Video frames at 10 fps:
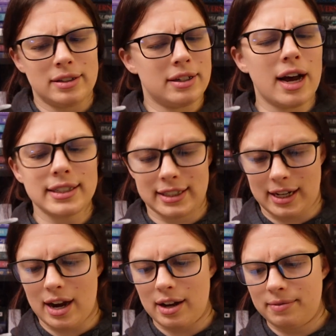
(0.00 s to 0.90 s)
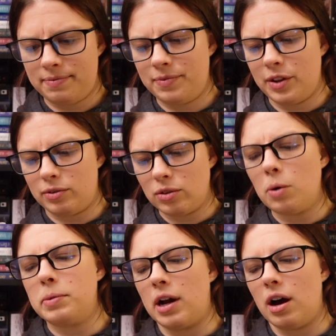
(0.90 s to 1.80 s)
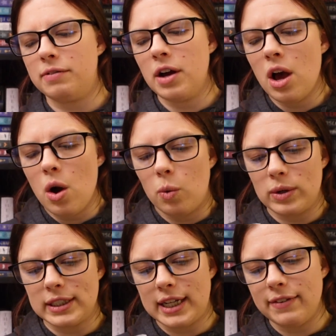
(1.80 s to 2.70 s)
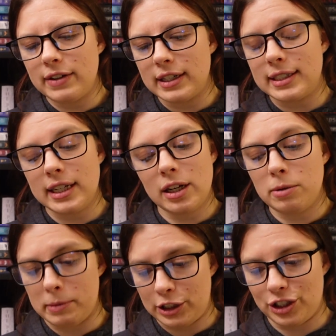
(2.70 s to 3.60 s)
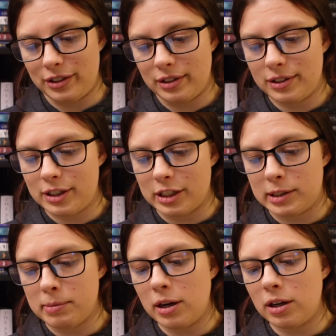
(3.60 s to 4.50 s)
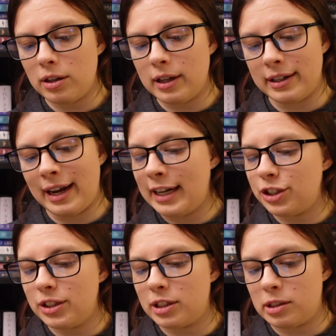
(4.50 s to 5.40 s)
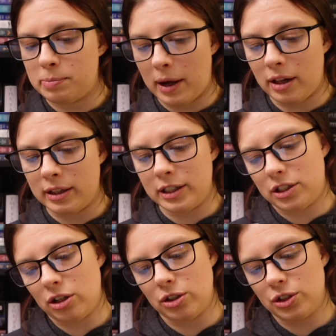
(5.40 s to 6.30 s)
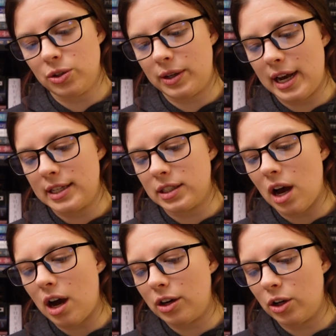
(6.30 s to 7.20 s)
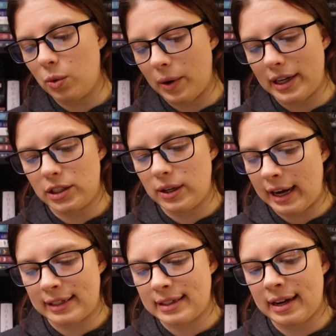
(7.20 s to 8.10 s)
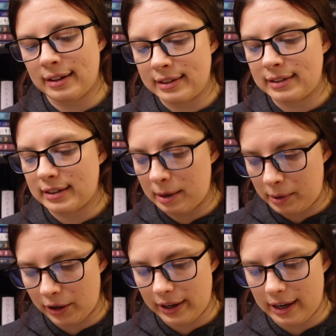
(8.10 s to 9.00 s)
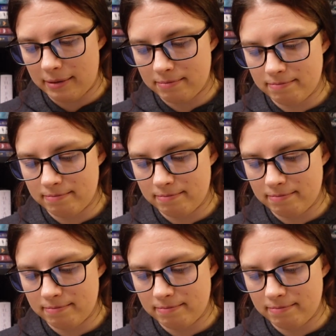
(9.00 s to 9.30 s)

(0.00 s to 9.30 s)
Nastya Romanov was given a single mission to smuggle an ancient spell into her suitcase on her way to exile in Siberia.